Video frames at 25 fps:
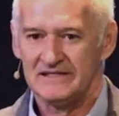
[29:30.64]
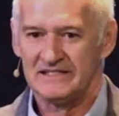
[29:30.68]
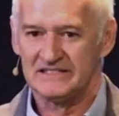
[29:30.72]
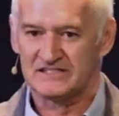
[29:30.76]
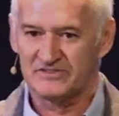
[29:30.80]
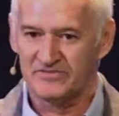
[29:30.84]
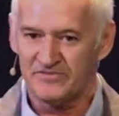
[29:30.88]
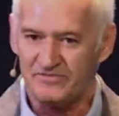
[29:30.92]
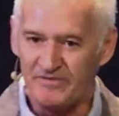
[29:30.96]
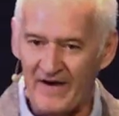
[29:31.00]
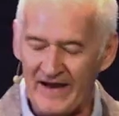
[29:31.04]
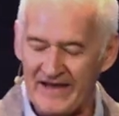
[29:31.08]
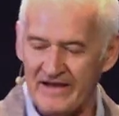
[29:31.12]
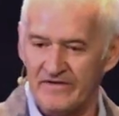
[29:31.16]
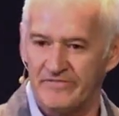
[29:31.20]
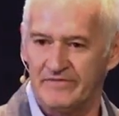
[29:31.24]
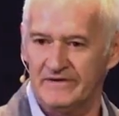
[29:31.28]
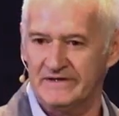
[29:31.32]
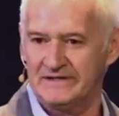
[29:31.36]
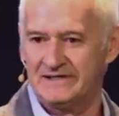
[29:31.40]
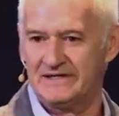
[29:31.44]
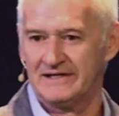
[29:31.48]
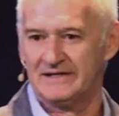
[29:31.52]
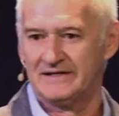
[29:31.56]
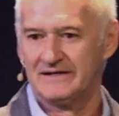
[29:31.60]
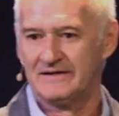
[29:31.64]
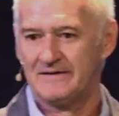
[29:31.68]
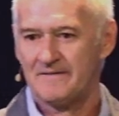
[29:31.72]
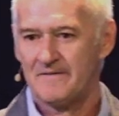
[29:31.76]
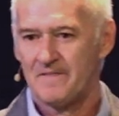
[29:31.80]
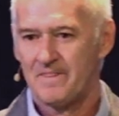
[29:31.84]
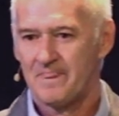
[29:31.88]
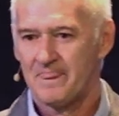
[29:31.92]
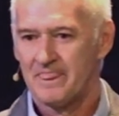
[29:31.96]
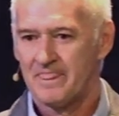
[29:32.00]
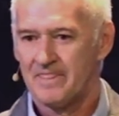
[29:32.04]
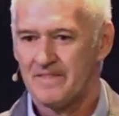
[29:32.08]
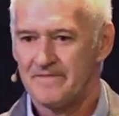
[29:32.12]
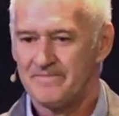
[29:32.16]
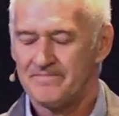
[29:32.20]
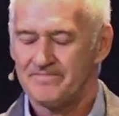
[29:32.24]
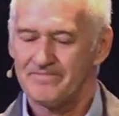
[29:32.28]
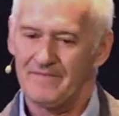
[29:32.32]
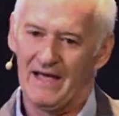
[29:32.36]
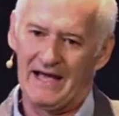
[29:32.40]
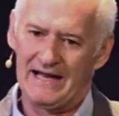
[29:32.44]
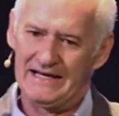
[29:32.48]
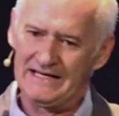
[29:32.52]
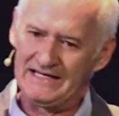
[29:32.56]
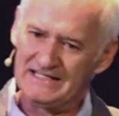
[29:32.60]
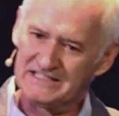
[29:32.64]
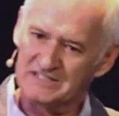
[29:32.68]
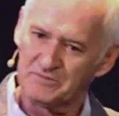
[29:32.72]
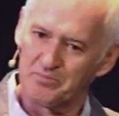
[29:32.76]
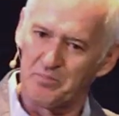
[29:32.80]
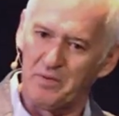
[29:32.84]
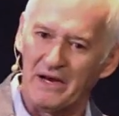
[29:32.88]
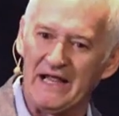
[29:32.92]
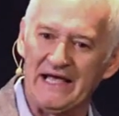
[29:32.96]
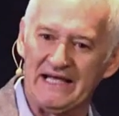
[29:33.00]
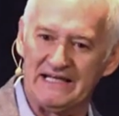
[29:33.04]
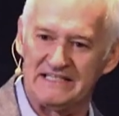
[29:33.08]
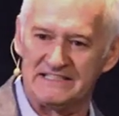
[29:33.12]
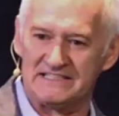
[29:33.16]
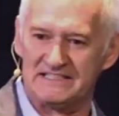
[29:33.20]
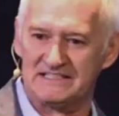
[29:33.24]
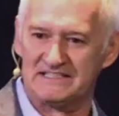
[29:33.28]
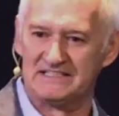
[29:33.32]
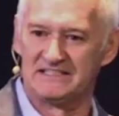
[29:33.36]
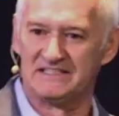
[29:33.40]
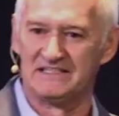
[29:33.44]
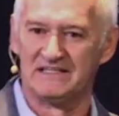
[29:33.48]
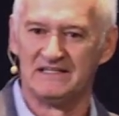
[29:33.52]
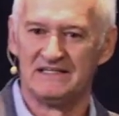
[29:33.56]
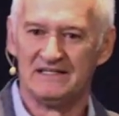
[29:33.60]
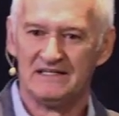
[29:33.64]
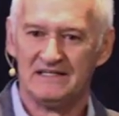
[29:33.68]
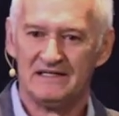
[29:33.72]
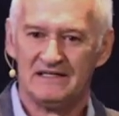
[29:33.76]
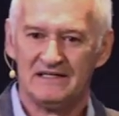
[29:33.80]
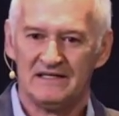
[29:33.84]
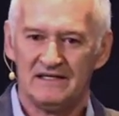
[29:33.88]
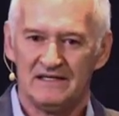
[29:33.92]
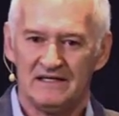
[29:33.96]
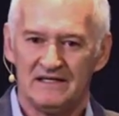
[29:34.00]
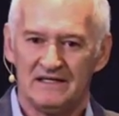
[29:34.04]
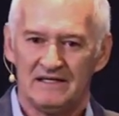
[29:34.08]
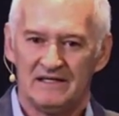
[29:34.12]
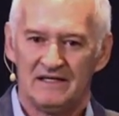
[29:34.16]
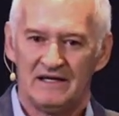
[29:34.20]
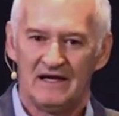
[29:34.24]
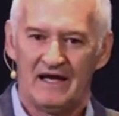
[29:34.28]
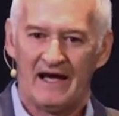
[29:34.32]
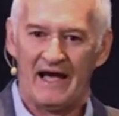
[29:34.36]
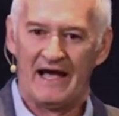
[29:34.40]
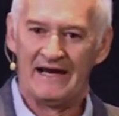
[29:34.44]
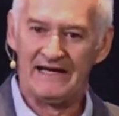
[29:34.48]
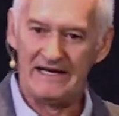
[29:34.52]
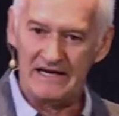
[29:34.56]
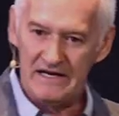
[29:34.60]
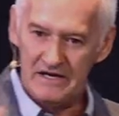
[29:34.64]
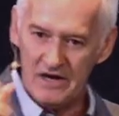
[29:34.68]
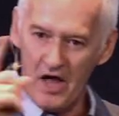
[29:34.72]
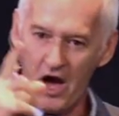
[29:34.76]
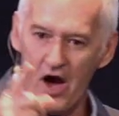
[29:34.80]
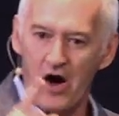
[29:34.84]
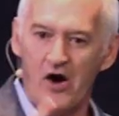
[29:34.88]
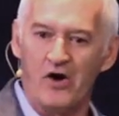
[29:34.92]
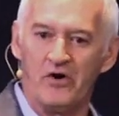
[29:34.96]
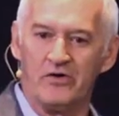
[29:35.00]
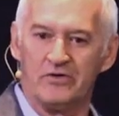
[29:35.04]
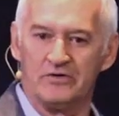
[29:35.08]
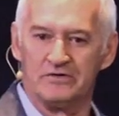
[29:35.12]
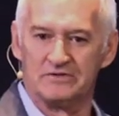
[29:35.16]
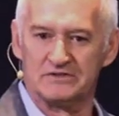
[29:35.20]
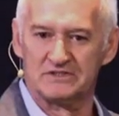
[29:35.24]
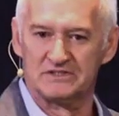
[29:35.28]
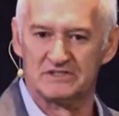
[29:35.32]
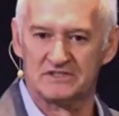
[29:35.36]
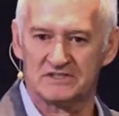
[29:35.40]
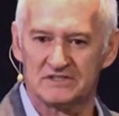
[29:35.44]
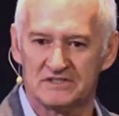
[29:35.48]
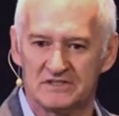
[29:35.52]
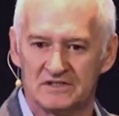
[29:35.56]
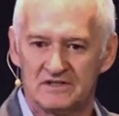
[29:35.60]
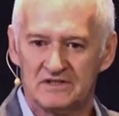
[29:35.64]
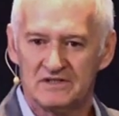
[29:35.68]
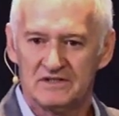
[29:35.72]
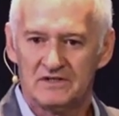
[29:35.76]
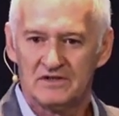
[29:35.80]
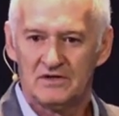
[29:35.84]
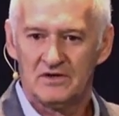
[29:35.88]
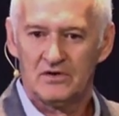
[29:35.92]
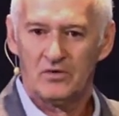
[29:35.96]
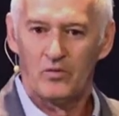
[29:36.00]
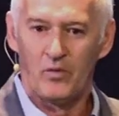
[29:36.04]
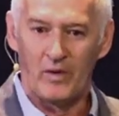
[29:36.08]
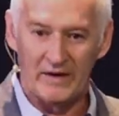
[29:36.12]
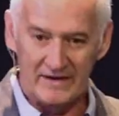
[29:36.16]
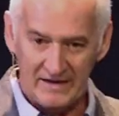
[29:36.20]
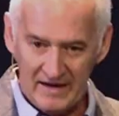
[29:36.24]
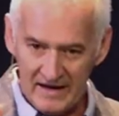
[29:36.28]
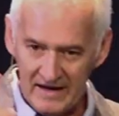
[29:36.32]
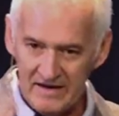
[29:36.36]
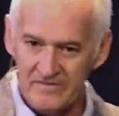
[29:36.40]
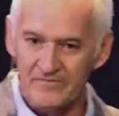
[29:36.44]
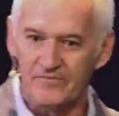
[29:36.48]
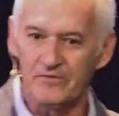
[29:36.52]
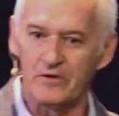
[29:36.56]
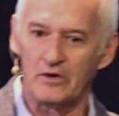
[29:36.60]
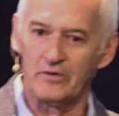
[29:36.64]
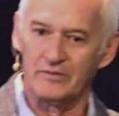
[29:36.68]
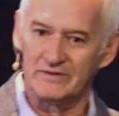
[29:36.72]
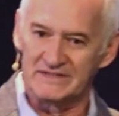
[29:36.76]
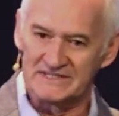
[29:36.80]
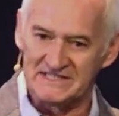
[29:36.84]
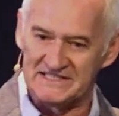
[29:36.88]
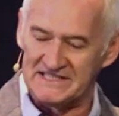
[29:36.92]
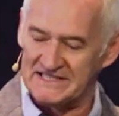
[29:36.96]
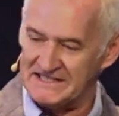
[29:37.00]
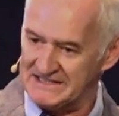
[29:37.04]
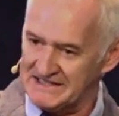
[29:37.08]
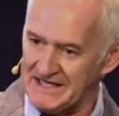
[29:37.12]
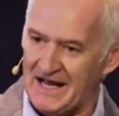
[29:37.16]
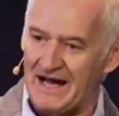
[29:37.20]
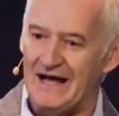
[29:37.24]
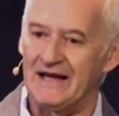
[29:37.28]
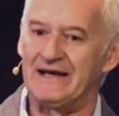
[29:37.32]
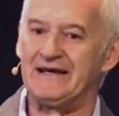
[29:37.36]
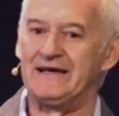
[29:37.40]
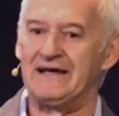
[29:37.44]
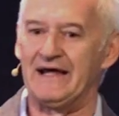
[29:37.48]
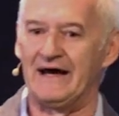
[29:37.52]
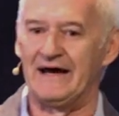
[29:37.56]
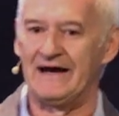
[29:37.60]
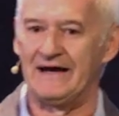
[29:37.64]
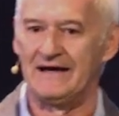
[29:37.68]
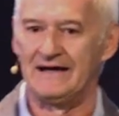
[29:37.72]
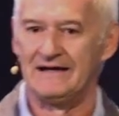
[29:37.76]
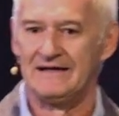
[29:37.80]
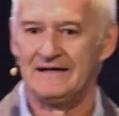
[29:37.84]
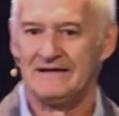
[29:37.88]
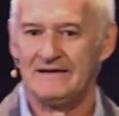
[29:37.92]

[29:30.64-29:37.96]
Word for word: He's favored and he's blessed and he knows what influence he's under.